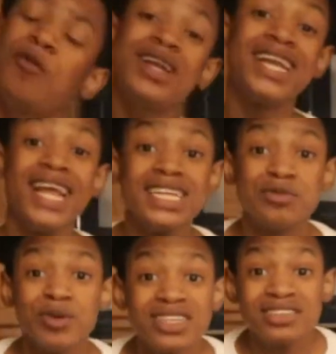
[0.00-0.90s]
what it
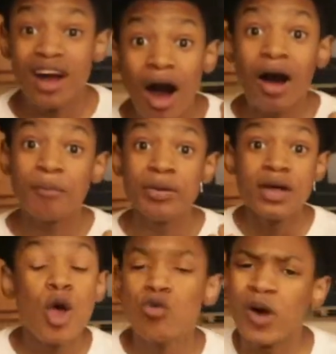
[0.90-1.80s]
is, what is up?
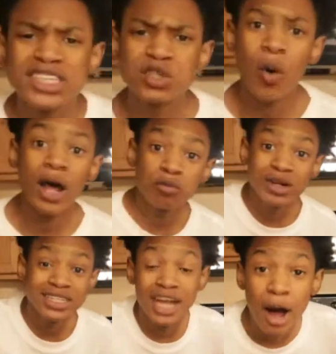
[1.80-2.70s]
Ray Squad,
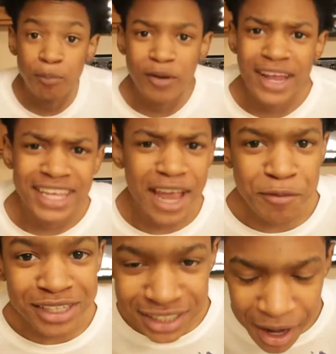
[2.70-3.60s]
what is up? Ray Gang,
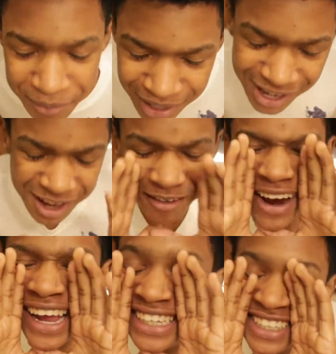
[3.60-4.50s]
what is up? Ray